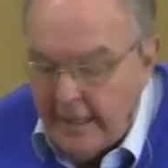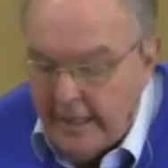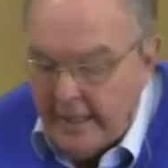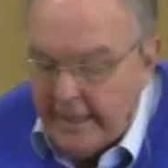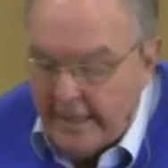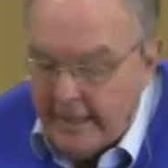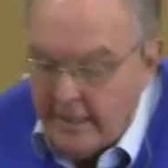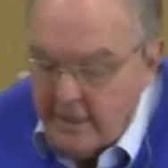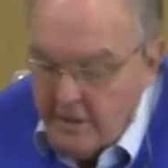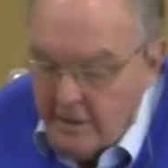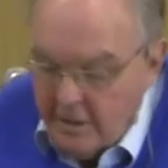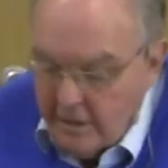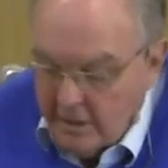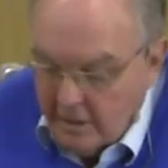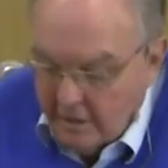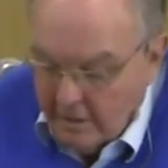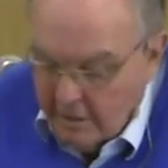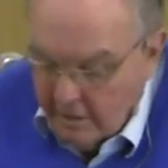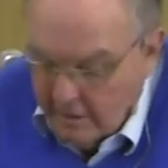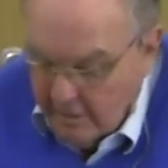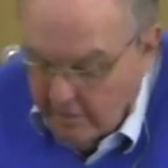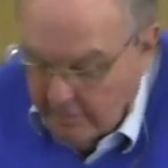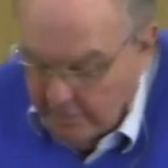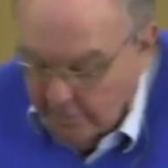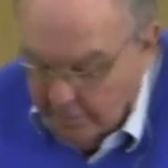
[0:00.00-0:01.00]
And
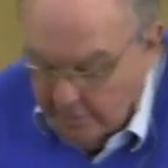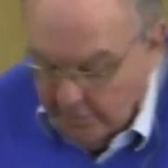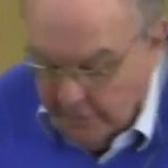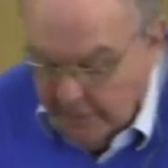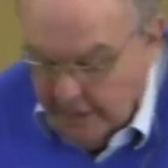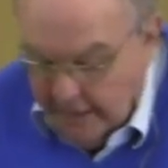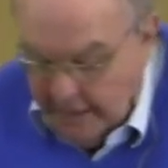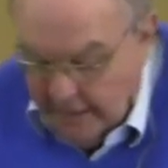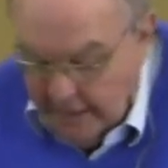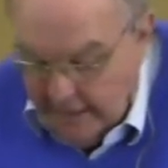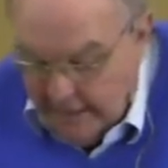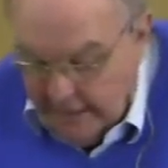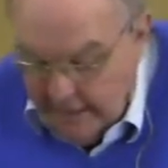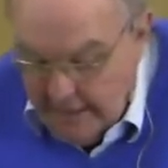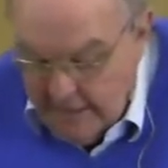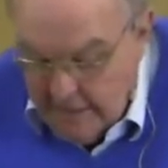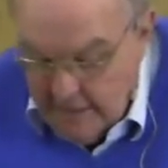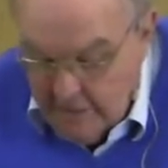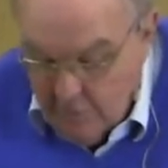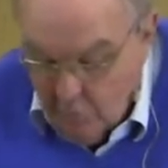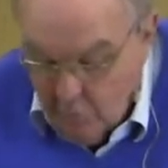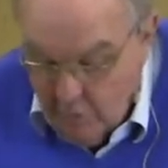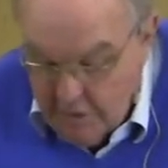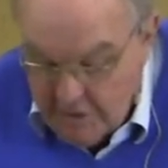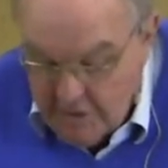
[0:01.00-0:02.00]

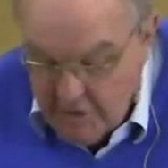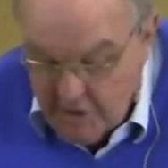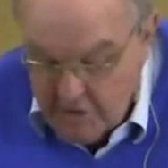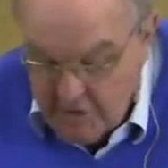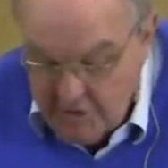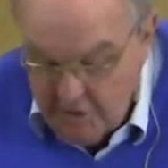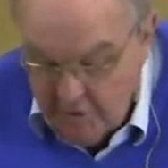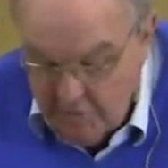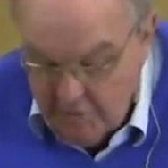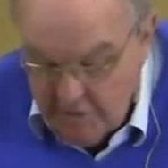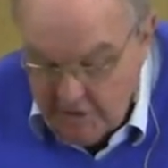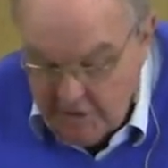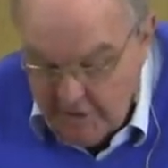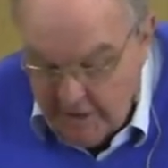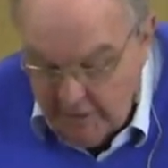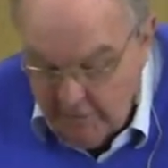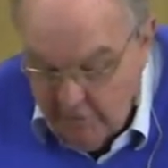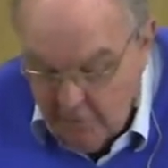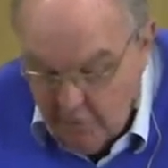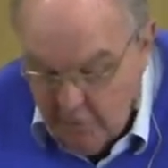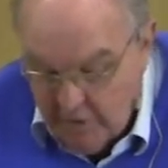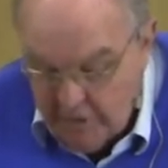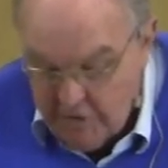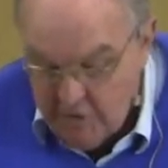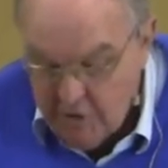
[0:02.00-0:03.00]
I'd always ask them the
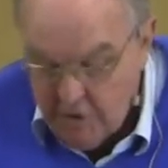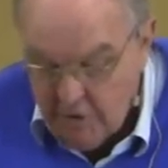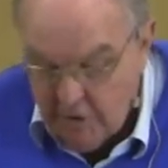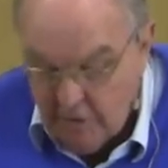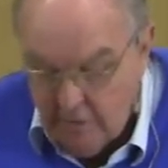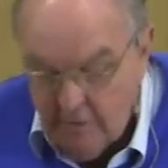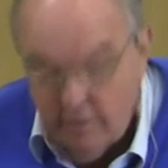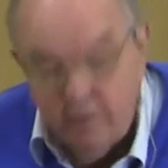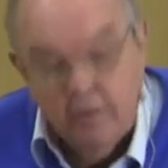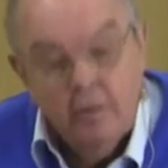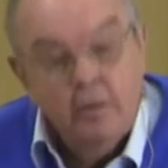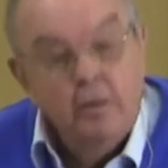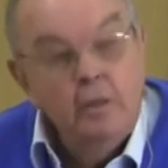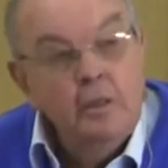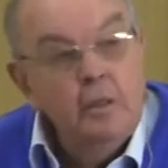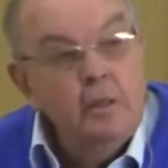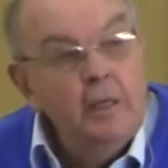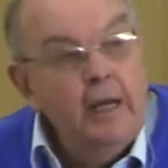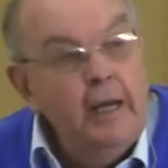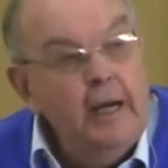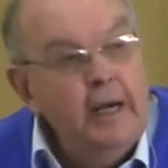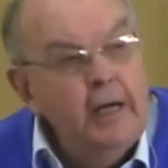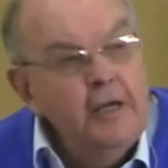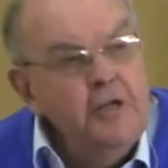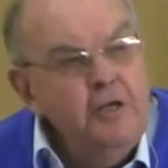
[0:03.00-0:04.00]
same question.
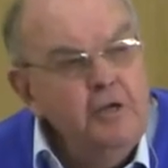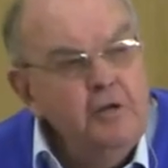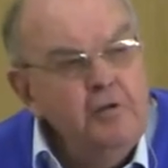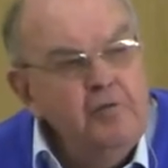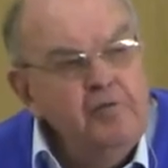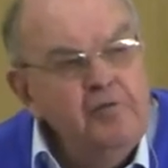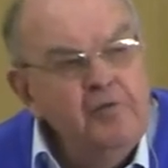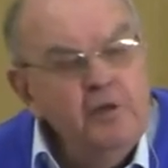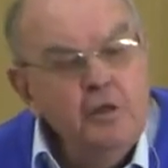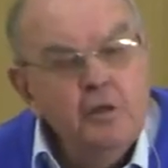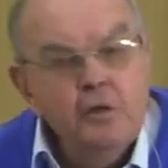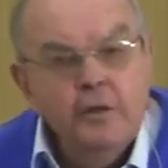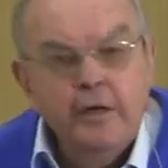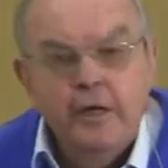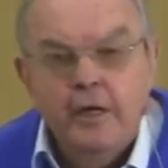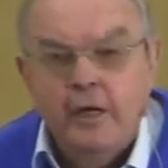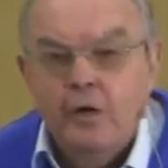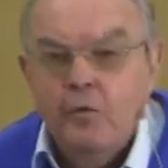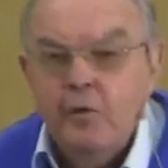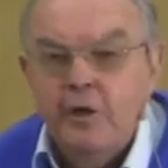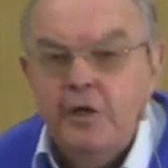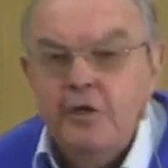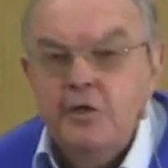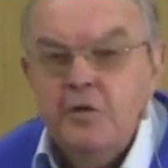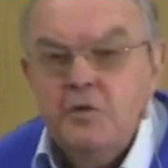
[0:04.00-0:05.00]
How do you feel
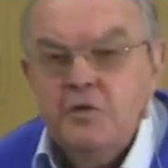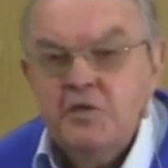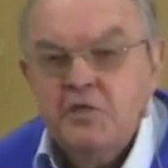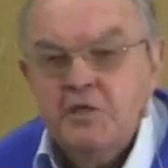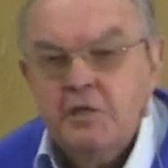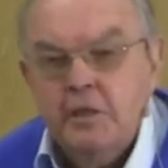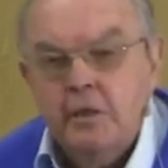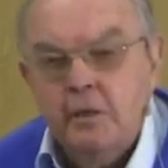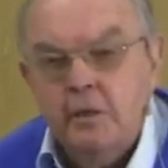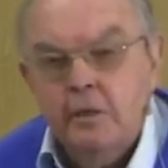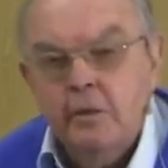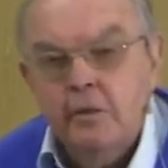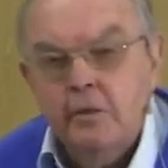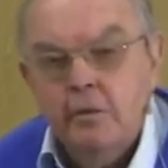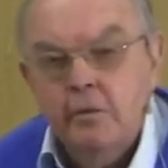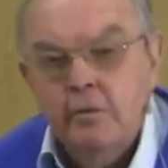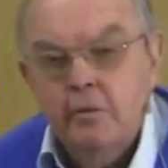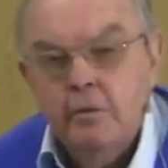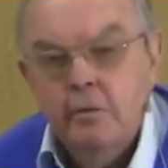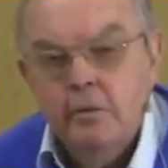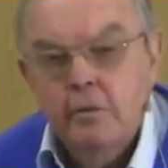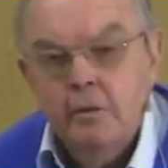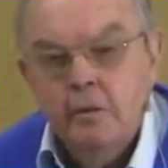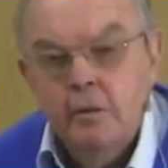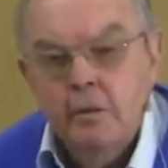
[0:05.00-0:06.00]
now when you sin?
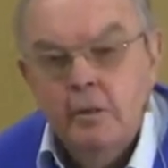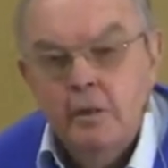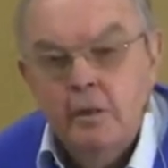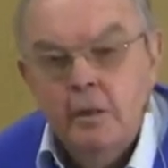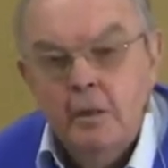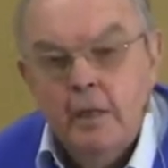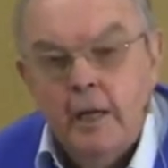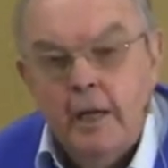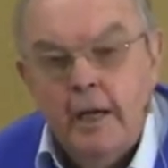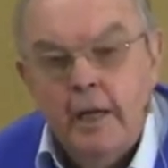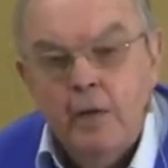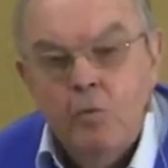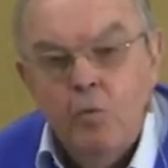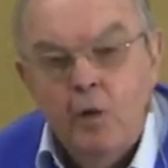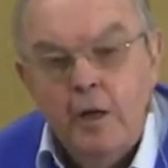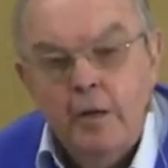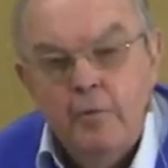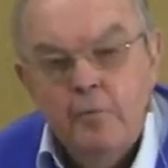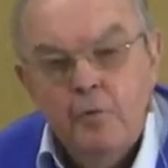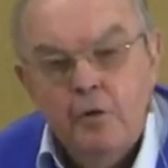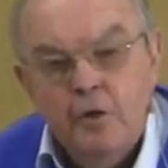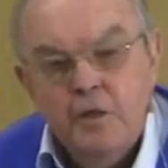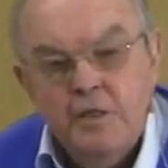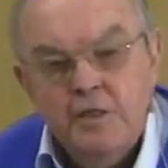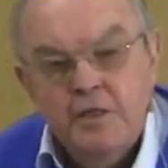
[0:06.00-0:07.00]
And
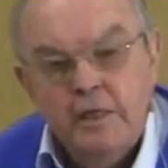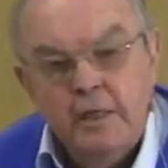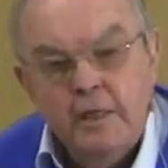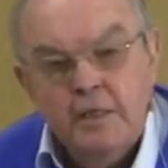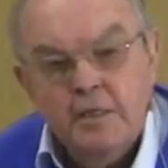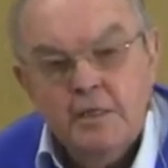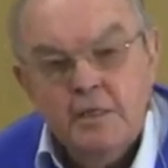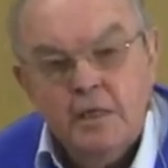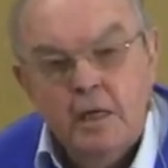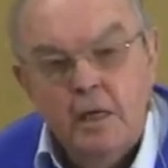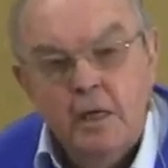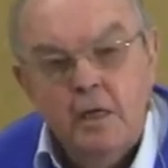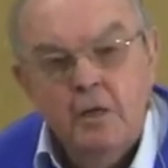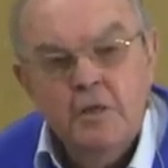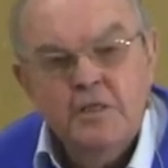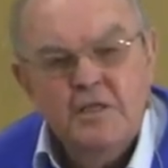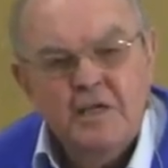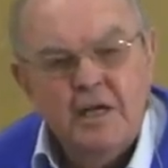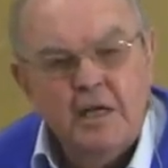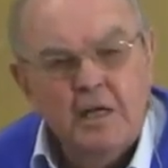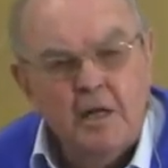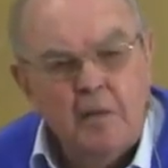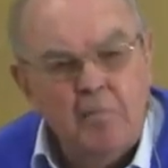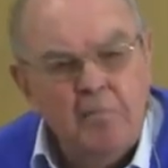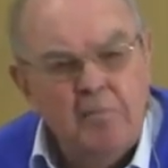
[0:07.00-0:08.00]
one boy said, it's
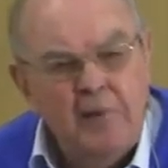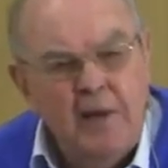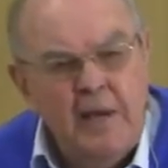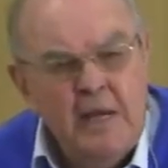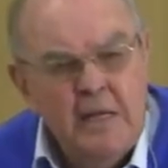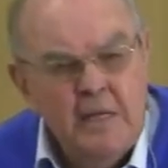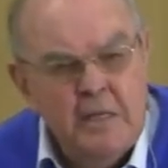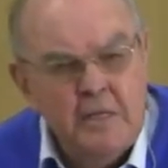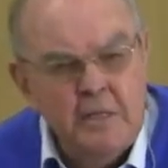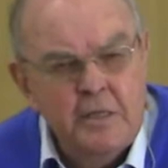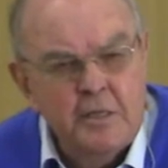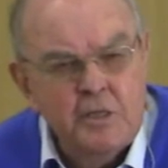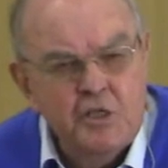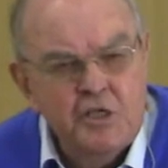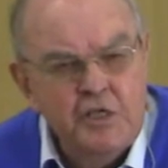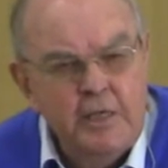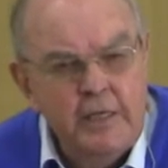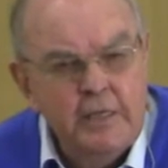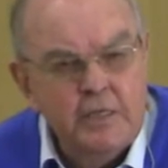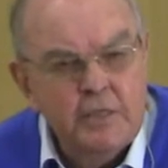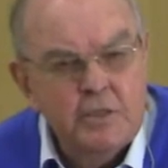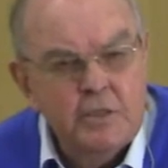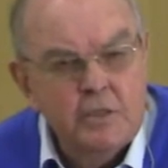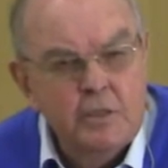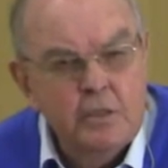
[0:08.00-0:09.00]
like a pain in the
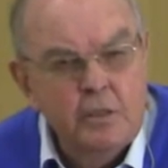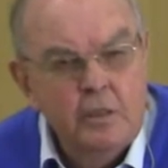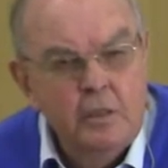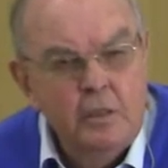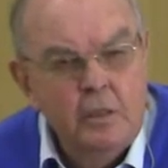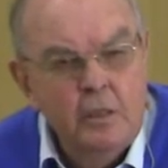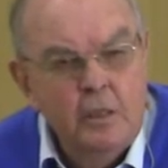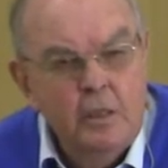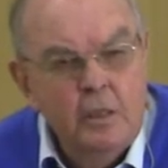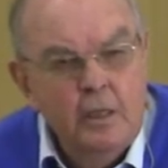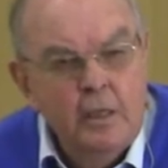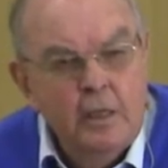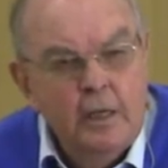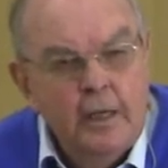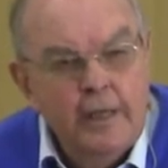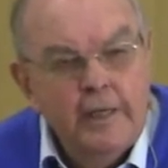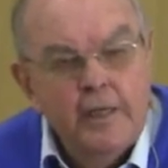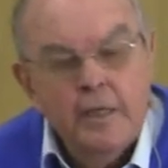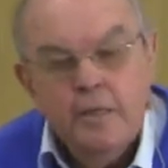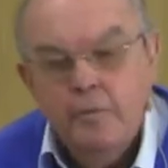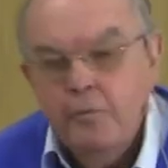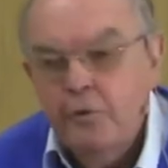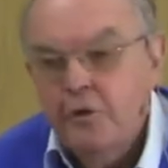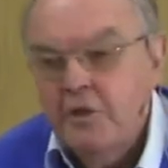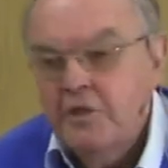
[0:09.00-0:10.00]
chest.
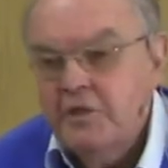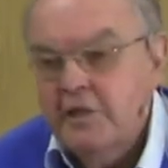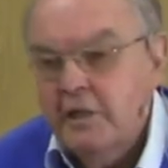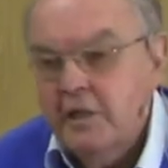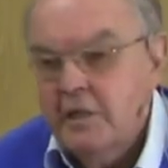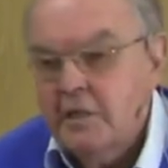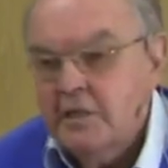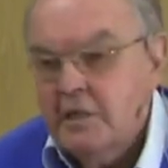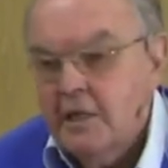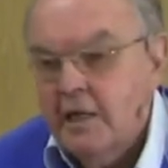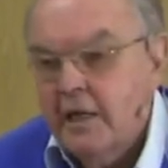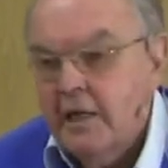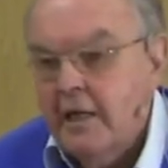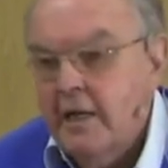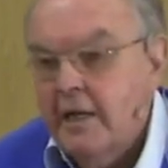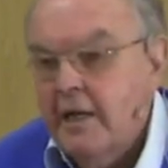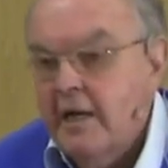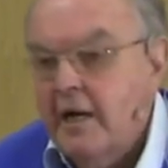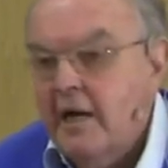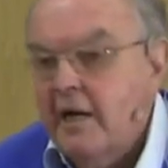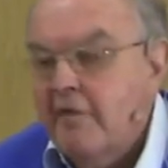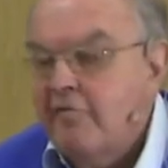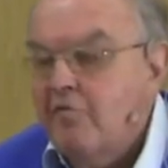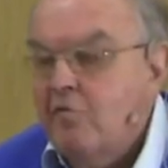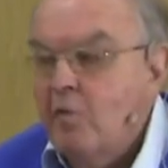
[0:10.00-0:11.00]
Another boy said, it's like a
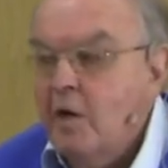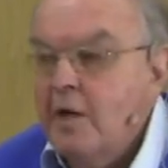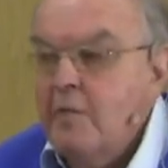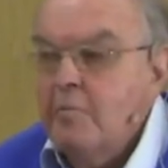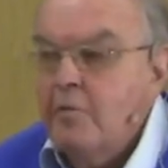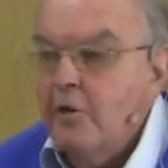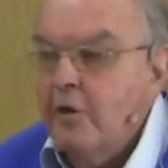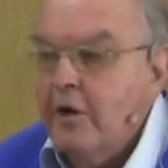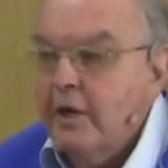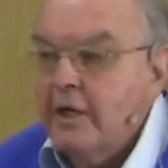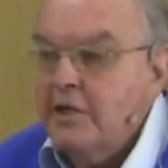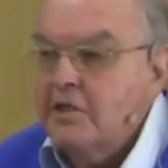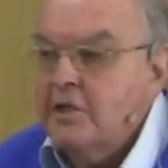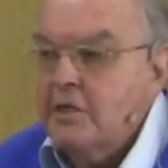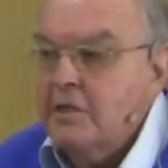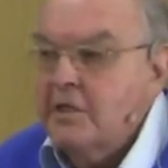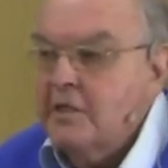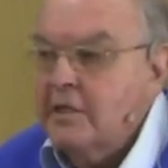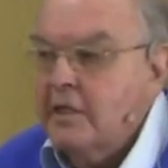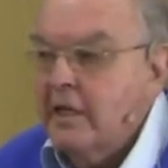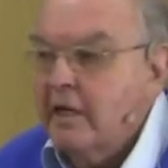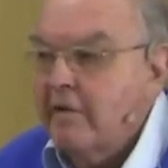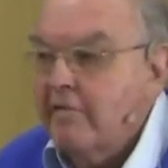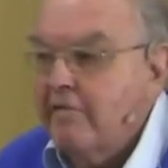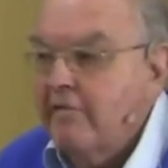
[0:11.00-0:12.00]
knife. One boy actually
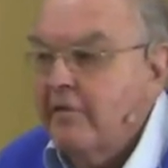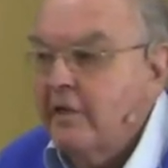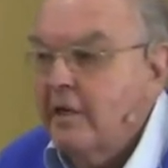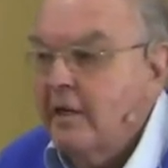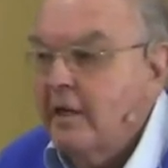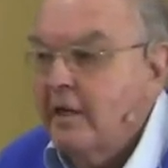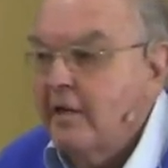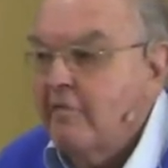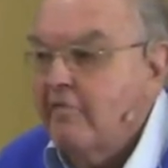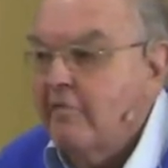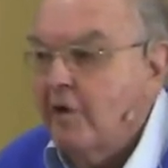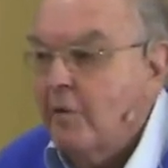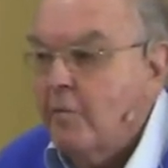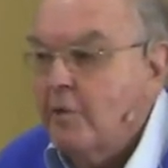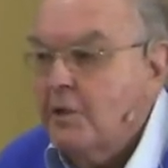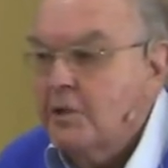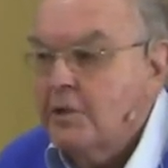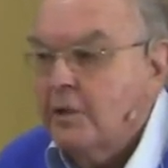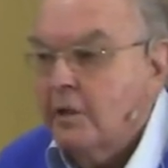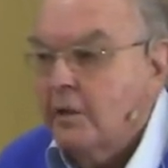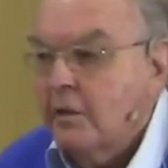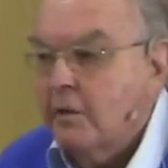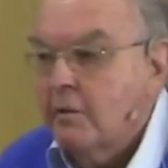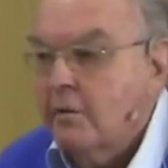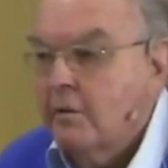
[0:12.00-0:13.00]
said, I feel like
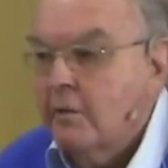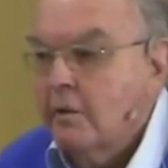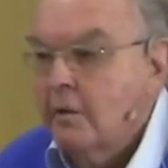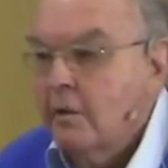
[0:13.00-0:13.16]
vomiting.